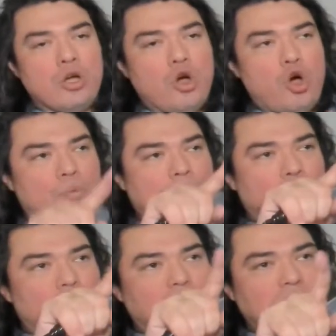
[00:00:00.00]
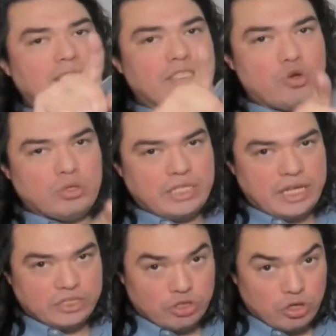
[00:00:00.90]
open parentheses cosine
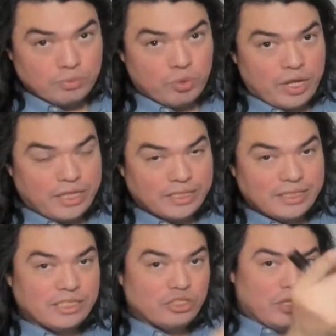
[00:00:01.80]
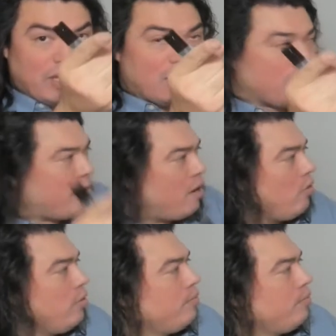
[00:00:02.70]
x close parentheses to the nth power?